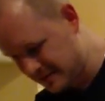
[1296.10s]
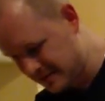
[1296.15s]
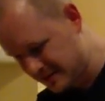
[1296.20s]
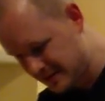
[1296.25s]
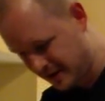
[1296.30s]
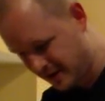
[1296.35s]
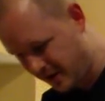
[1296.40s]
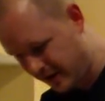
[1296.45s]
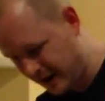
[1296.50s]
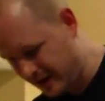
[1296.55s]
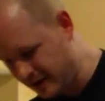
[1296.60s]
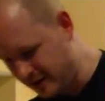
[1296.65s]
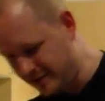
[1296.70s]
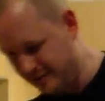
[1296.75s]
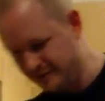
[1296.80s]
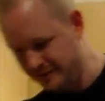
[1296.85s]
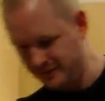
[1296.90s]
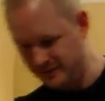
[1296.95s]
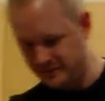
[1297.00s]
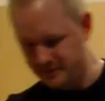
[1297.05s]
gonna kind
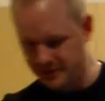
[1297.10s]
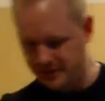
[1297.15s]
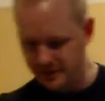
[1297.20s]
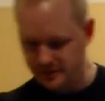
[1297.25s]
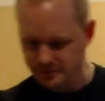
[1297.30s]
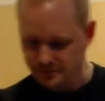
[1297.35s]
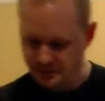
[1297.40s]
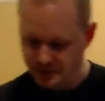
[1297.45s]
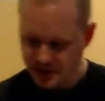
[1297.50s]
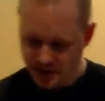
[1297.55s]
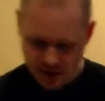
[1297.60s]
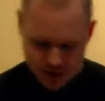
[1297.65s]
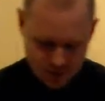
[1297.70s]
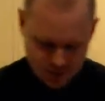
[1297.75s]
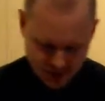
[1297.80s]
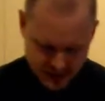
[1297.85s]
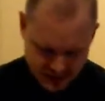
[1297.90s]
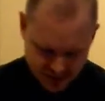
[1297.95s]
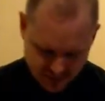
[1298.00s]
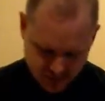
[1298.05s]
of,
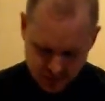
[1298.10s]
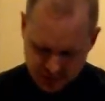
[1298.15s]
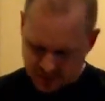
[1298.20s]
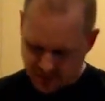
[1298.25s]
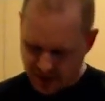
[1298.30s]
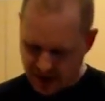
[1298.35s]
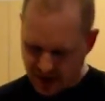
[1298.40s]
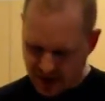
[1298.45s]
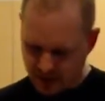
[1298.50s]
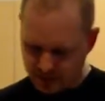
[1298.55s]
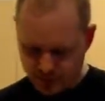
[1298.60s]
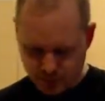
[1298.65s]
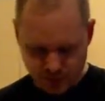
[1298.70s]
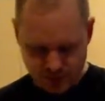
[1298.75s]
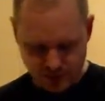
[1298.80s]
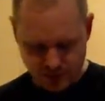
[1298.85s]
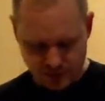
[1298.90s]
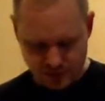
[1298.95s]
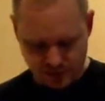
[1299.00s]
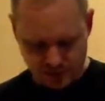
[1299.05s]
once you've rolled them out, put them
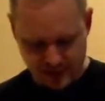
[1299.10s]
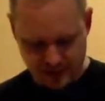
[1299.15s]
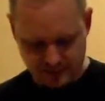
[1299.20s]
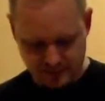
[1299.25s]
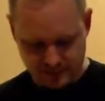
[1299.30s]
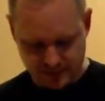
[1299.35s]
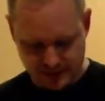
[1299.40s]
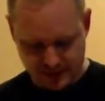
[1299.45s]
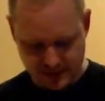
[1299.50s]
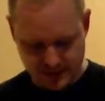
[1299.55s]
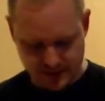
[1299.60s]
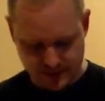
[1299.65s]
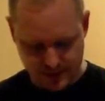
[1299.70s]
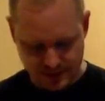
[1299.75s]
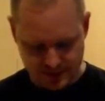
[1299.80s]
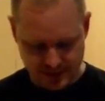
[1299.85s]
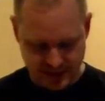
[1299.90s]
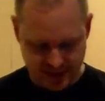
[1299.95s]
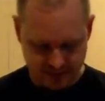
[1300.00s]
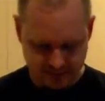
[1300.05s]
on the plate and then squish them
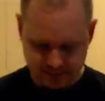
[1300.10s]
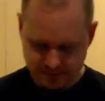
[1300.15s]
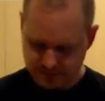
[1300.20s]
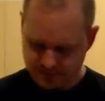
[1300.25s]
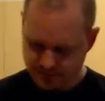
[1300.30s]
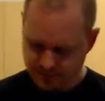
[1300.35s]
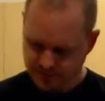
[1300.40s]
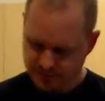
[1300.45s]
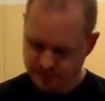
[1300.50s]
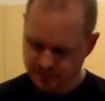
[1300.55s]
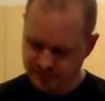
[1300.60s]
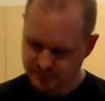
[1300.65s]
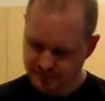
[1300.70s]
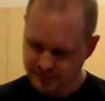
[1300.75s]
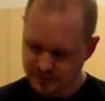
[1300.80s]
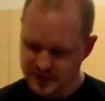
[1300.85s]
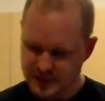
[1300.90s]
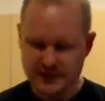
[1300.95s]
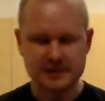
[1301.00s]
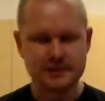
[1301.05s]
down.
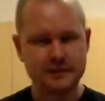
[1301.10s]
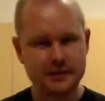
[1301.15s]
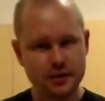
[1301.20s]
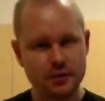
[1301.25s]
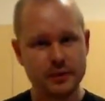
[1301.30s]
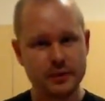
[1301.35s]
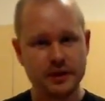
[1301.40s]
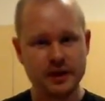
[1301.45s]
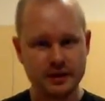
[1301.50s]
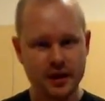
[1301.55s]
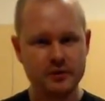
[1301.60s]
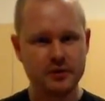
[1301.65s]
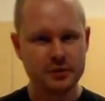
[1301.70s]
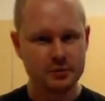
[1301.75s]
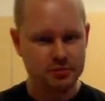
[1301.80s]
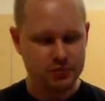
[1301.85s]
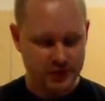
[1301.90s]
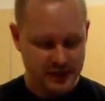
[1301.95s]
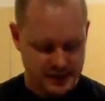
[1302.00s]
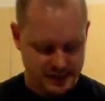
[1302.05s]
Just a little bit. You don't want to
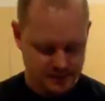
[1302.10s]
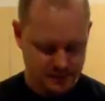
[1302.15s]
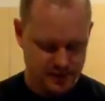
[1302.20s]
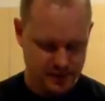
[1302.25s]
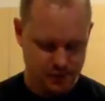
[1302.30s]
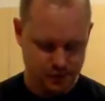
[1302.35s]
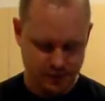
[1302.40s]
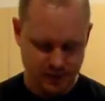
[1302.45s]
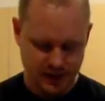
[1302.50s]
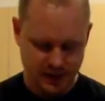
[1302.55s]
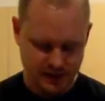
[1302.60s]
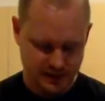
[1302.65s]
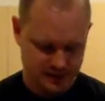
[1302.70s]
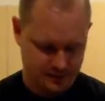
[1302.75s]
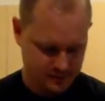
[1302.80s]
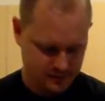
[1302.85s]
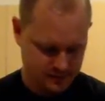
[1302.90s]
press them too much.